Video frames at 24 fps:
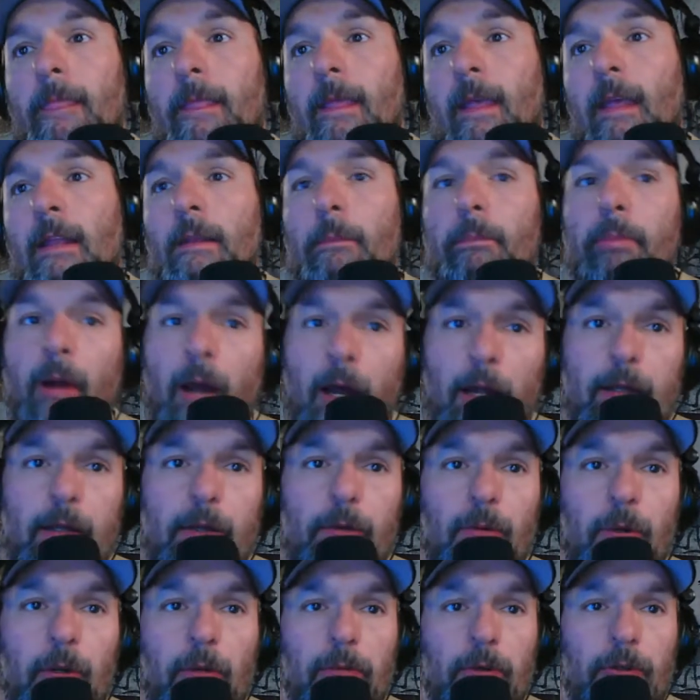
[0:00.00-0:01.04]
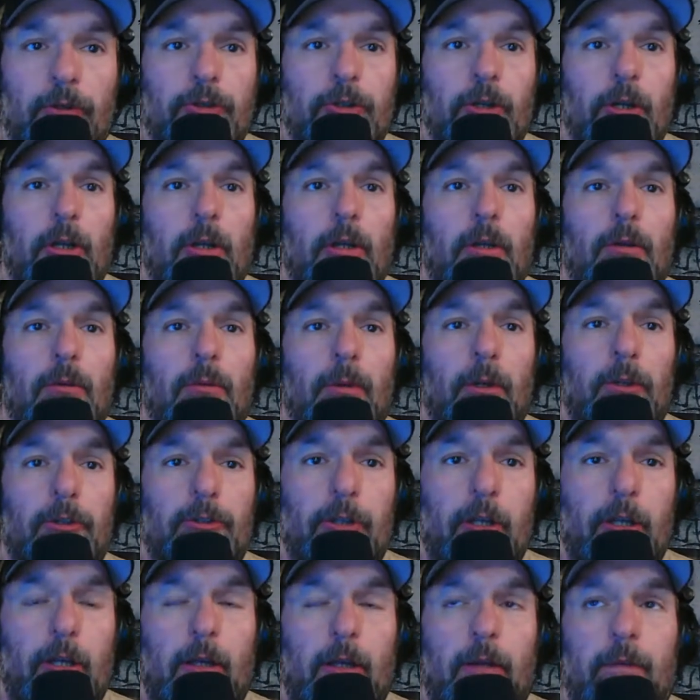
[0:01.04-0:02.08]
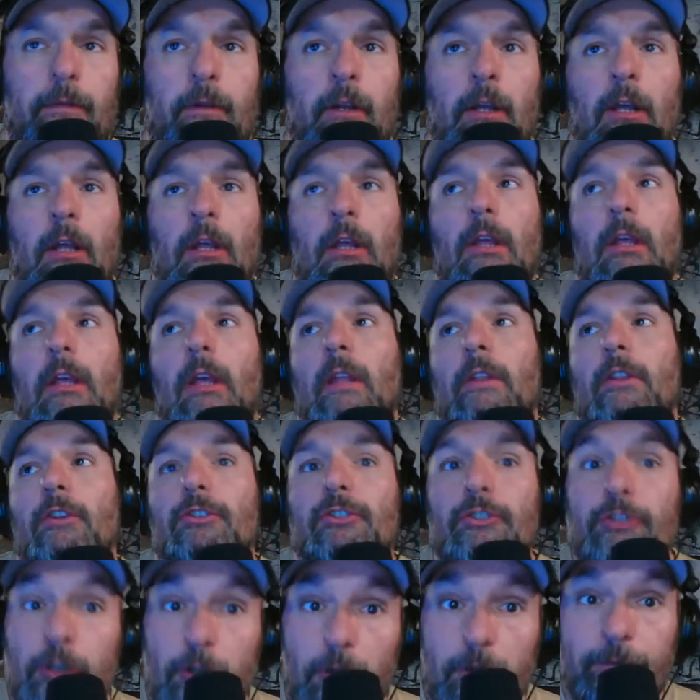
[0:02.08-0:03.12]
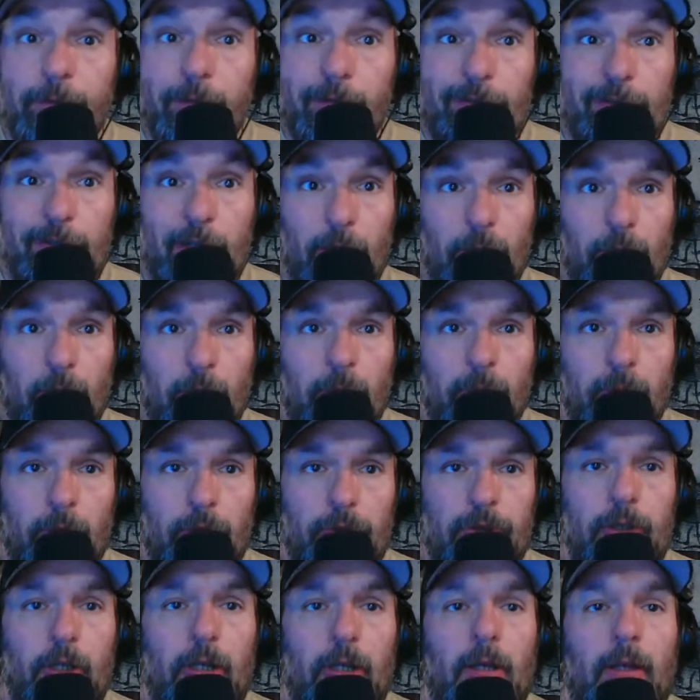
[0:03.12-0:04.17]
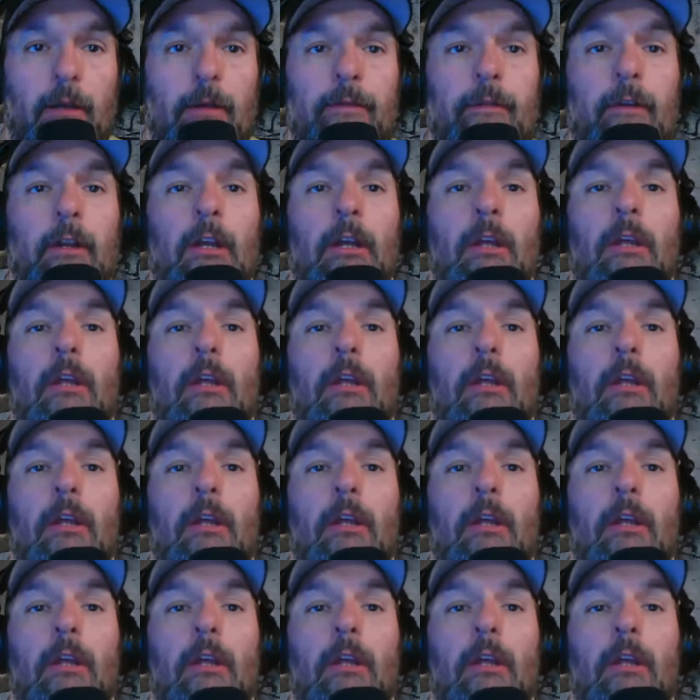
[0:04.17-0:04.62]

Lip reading: and the product we received and the service that we received.